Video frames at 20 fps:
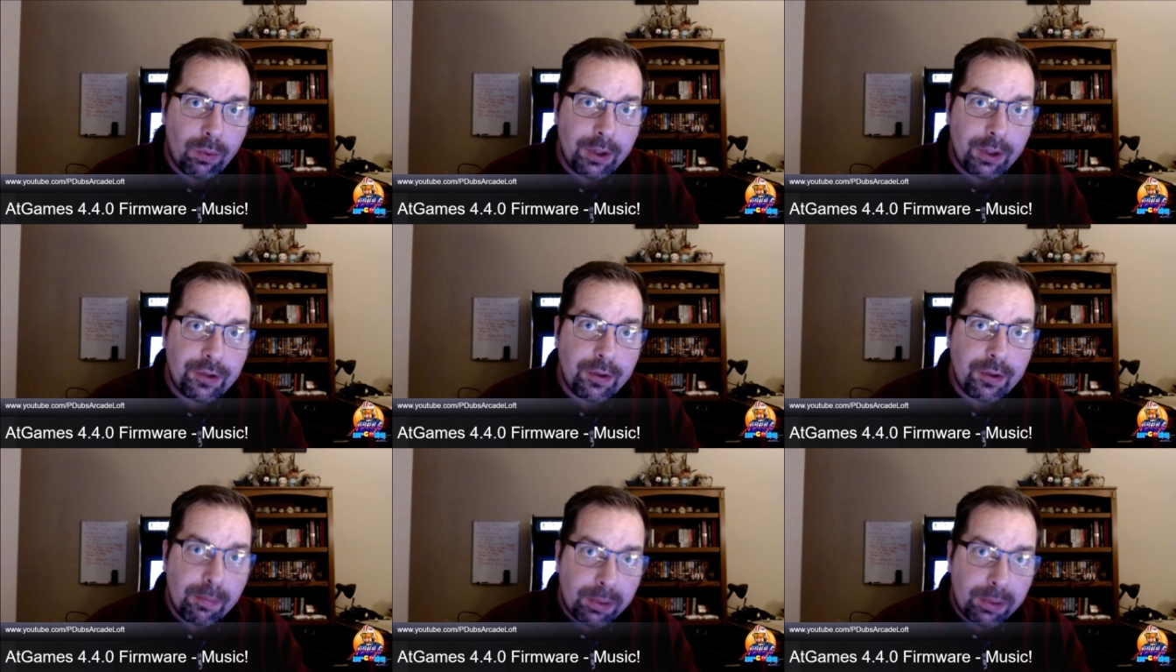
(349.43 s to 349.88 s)

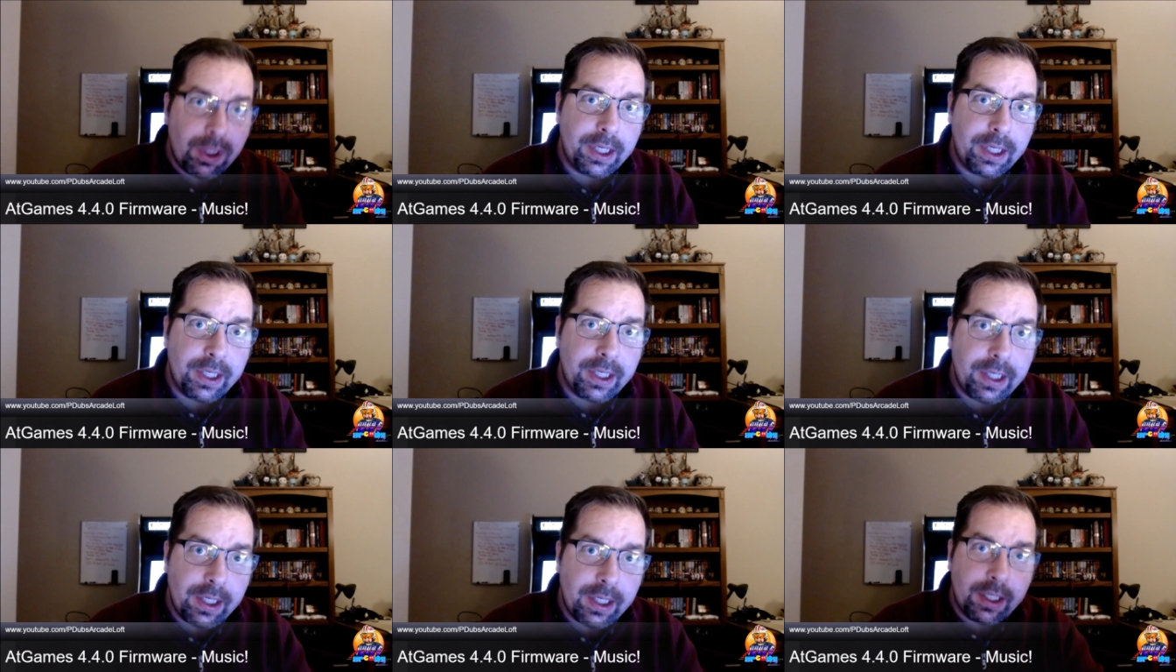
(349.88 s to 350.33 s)
Once you
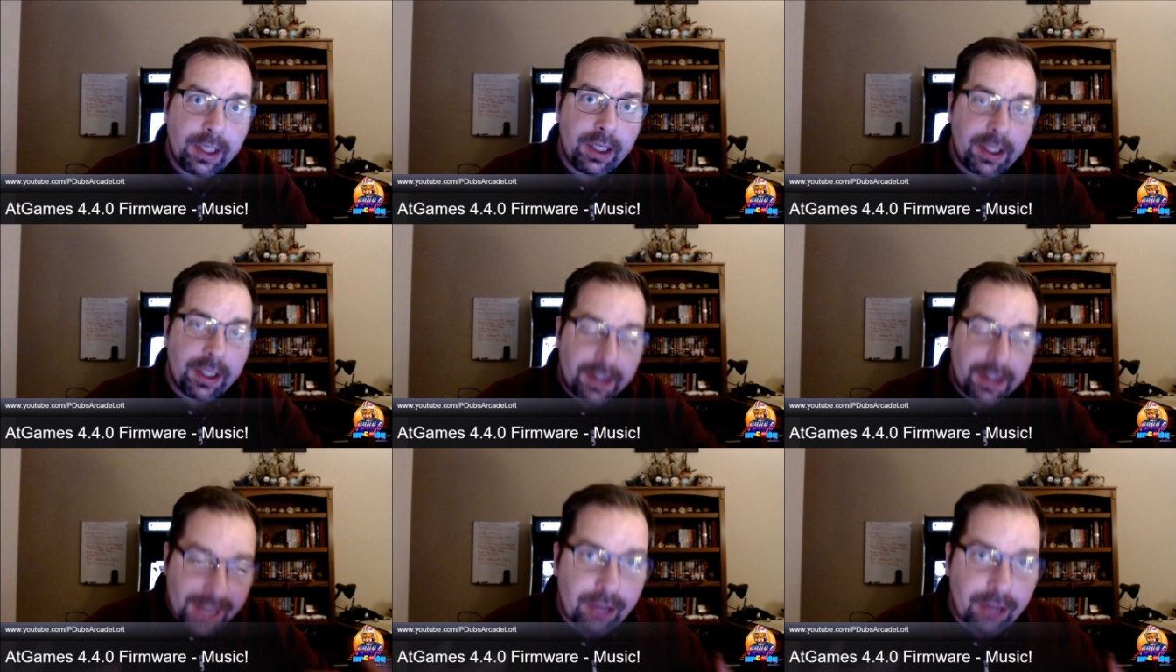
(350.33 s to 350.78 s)
plug it in
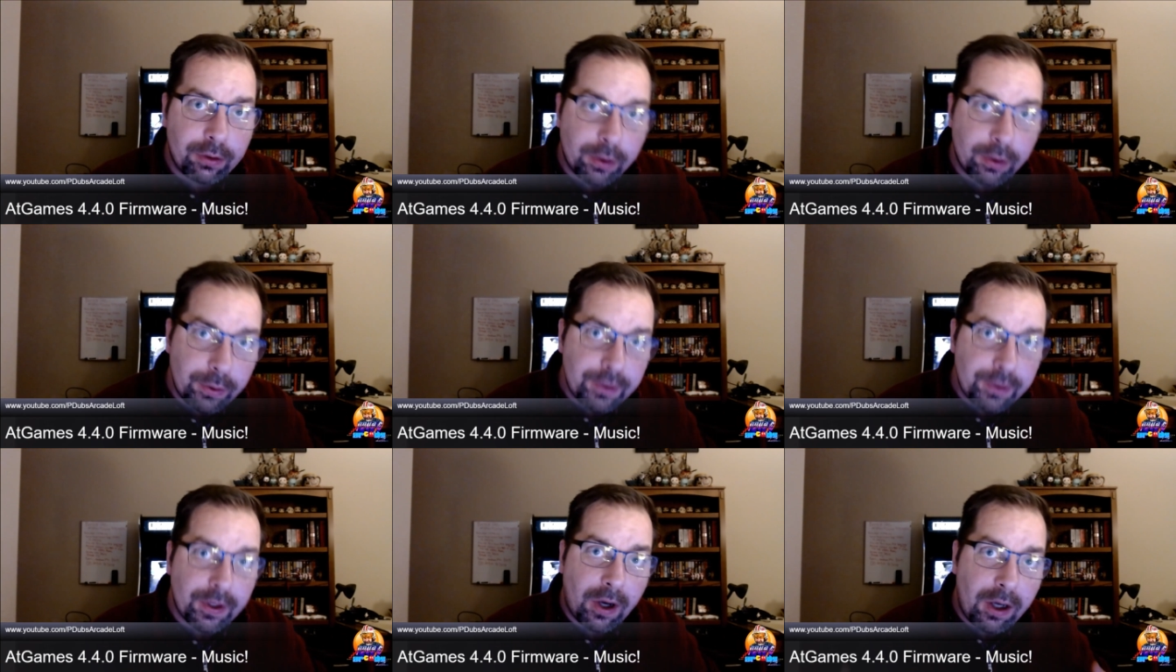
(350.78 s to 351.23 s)
and it
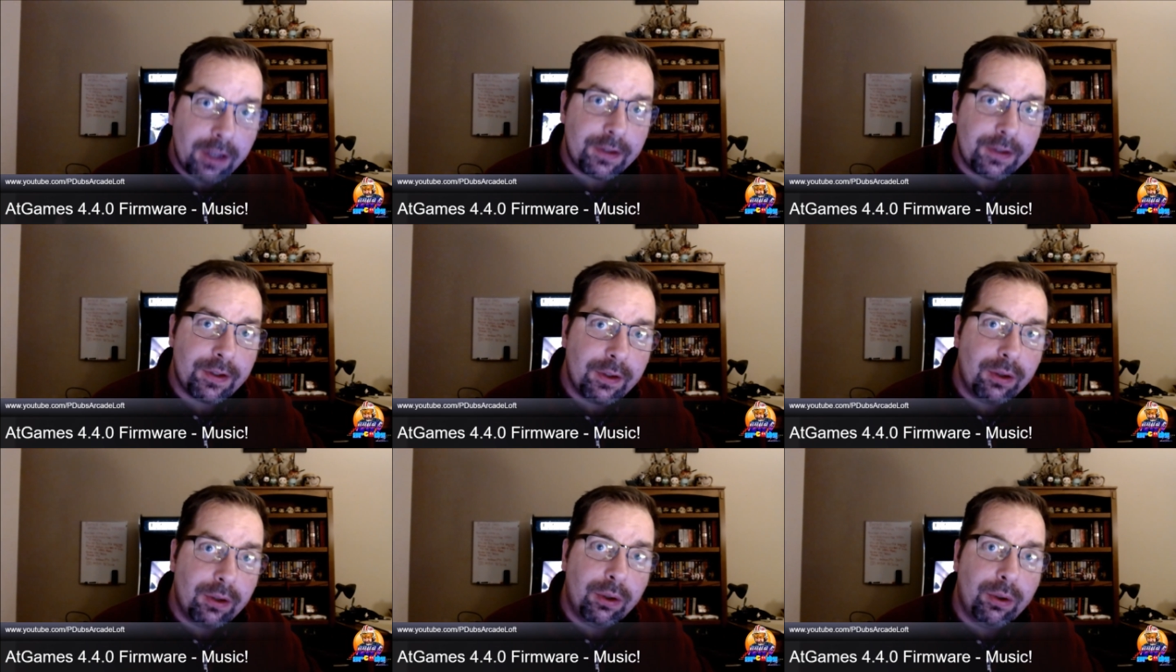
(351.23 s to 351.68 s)
downloads
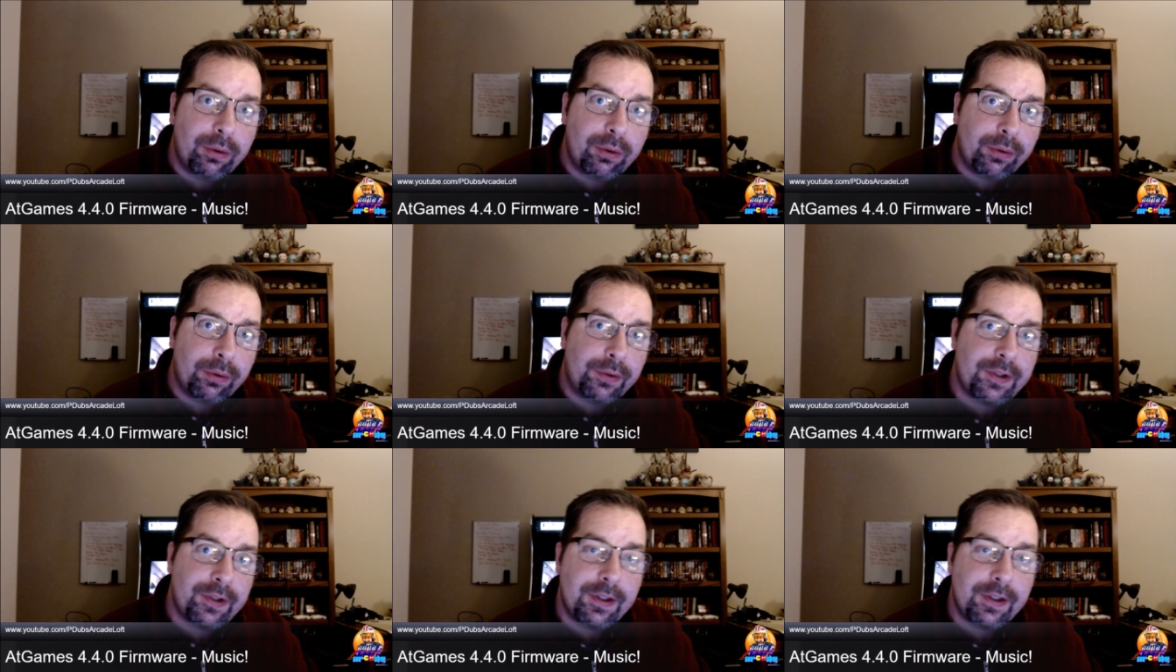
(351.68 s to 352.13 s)
onto the
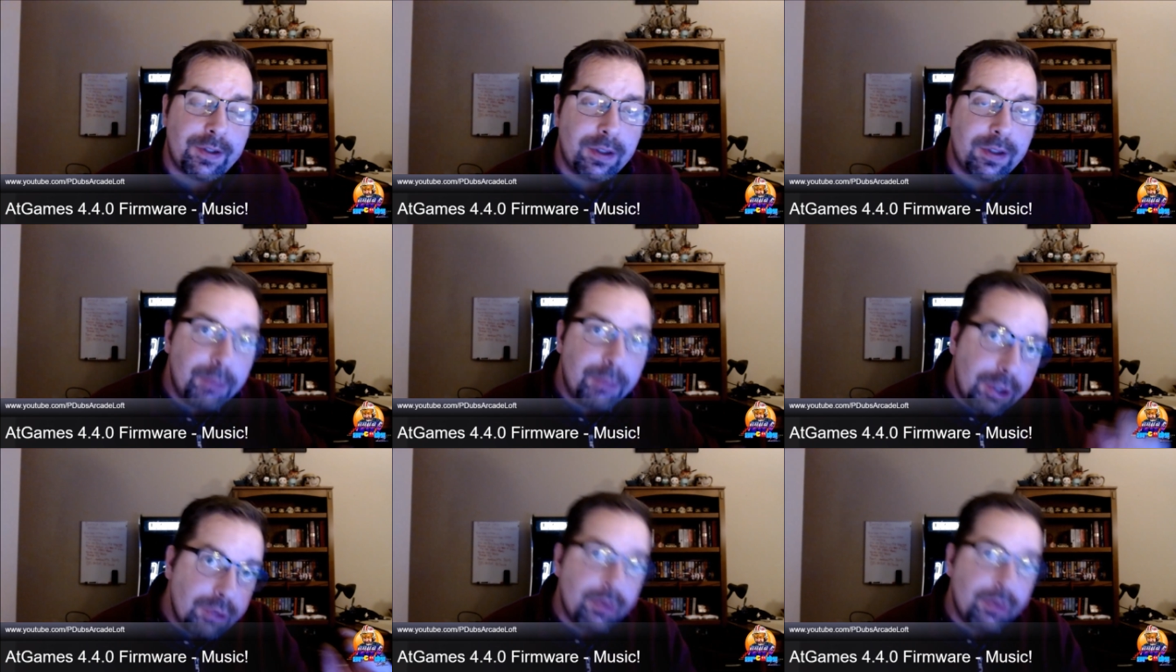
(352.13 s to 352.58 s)
local
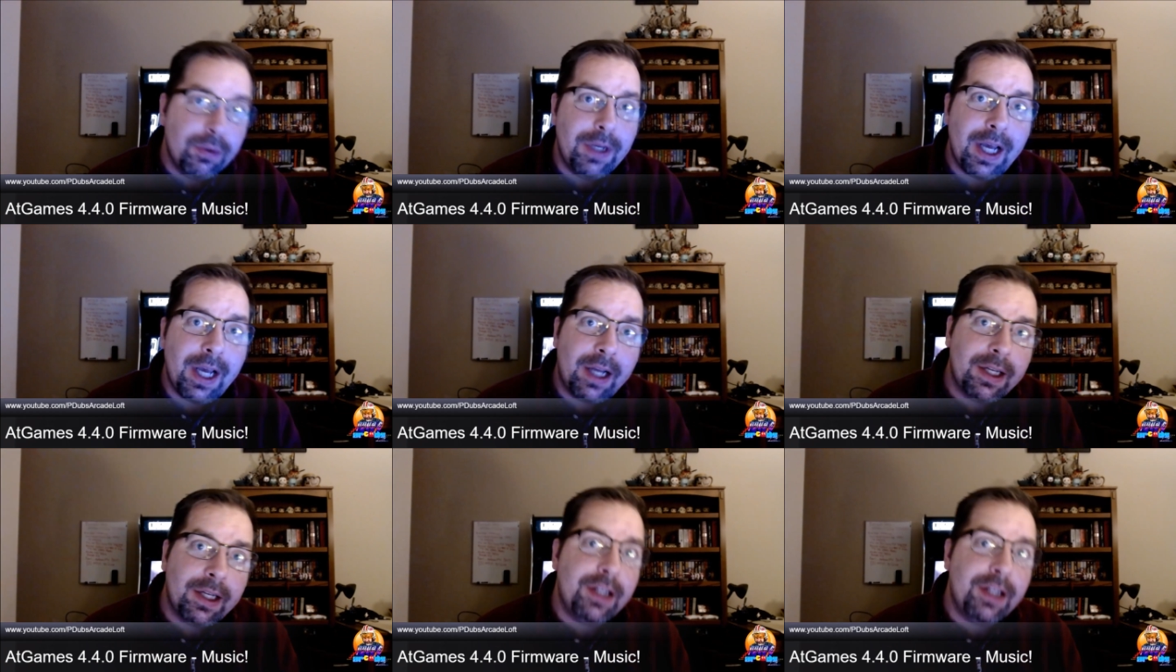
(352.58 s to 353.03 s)
system, you do
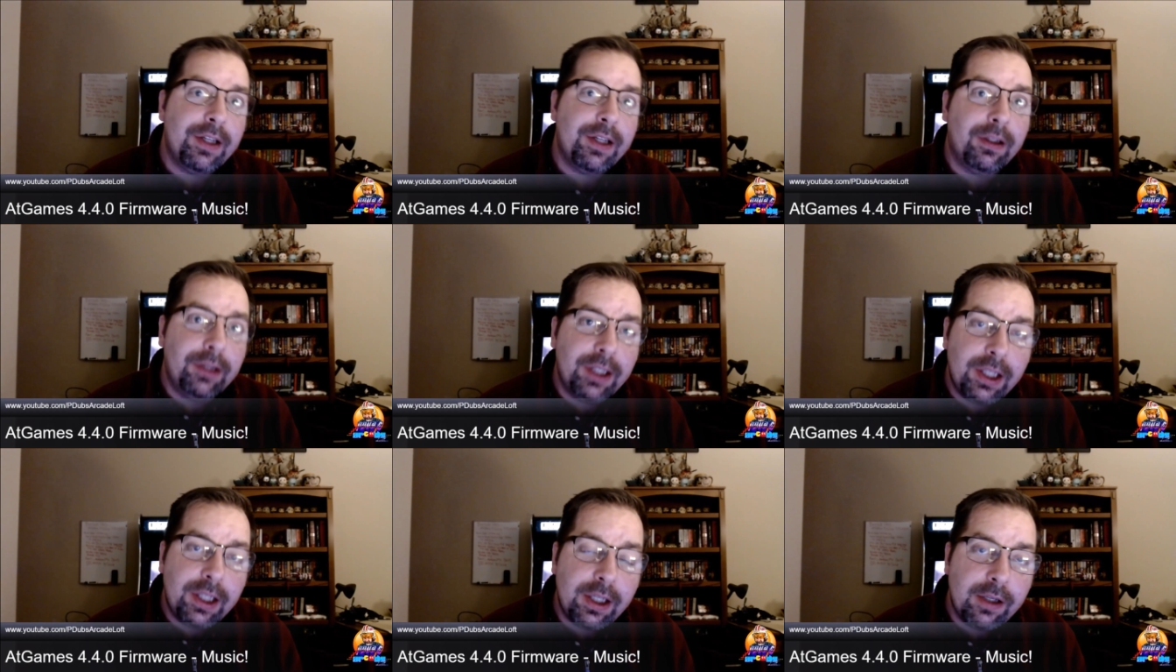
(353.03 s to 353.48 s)
not need to
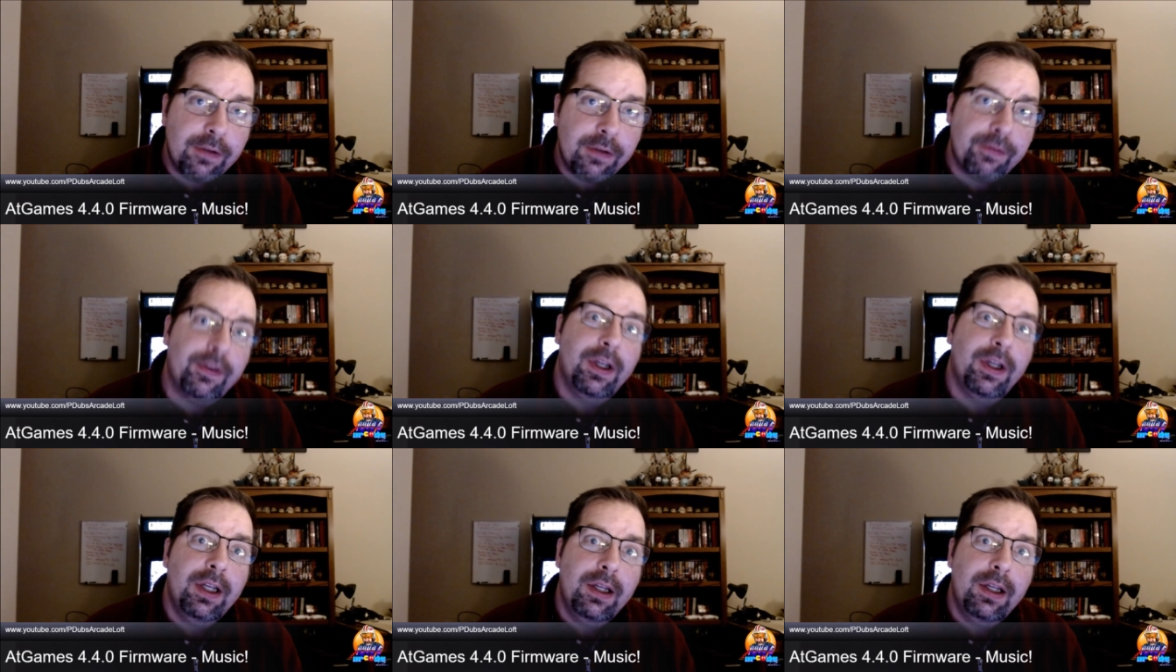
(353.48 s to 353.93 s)
leave